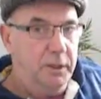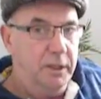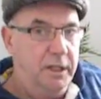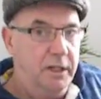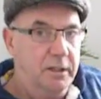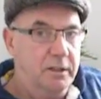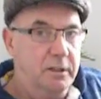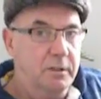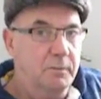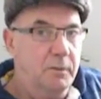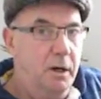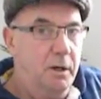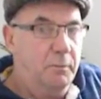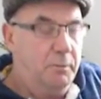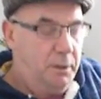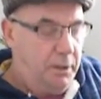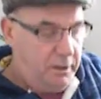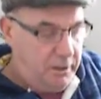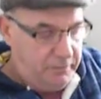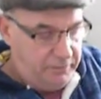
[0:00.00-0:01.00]
When you get a
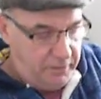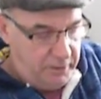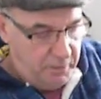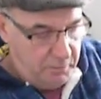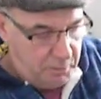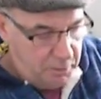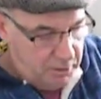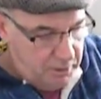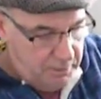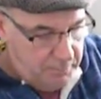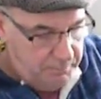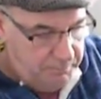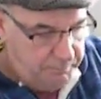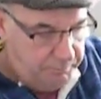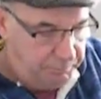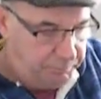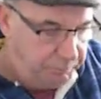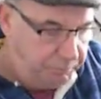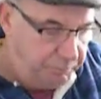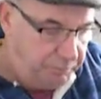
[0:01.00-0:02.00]
tomato plant off anybody,
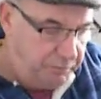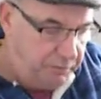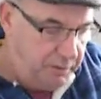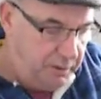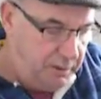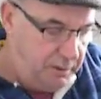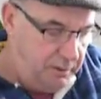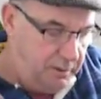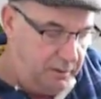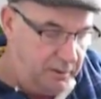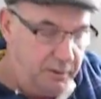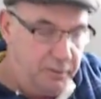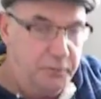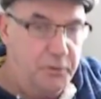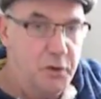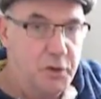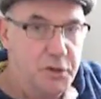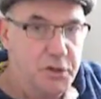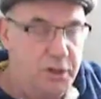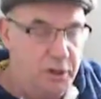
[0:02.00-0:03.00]

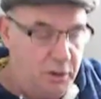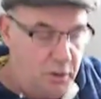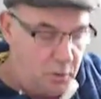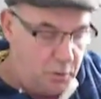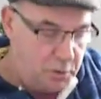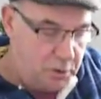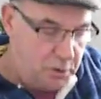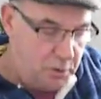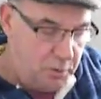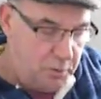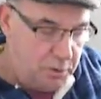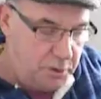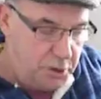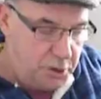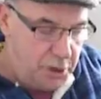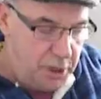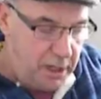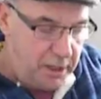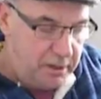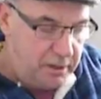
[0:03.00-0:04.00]
the first thing I always do
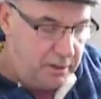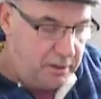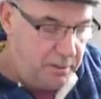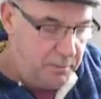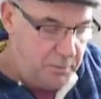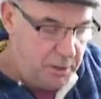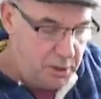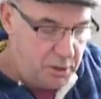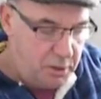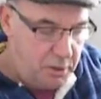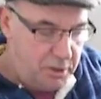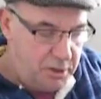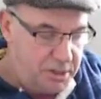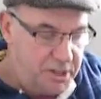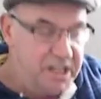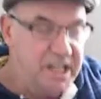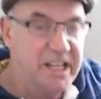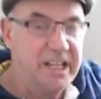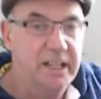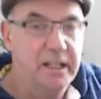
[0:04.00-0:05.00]
is check to make sure
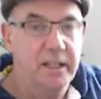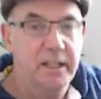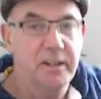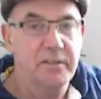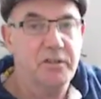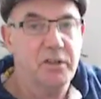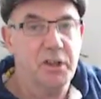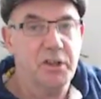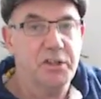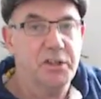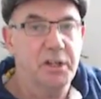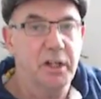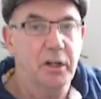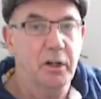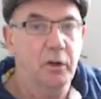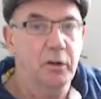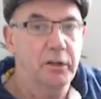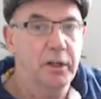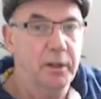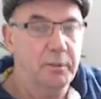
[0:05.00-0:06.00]
the seedling leaves are
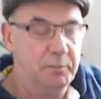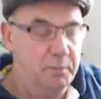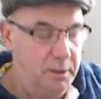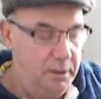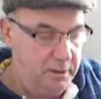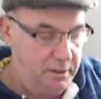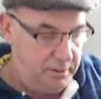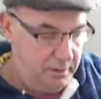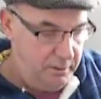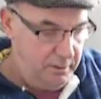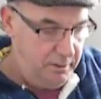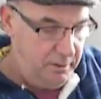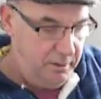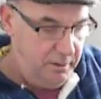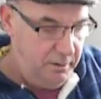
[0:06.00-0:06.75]
still on that plant.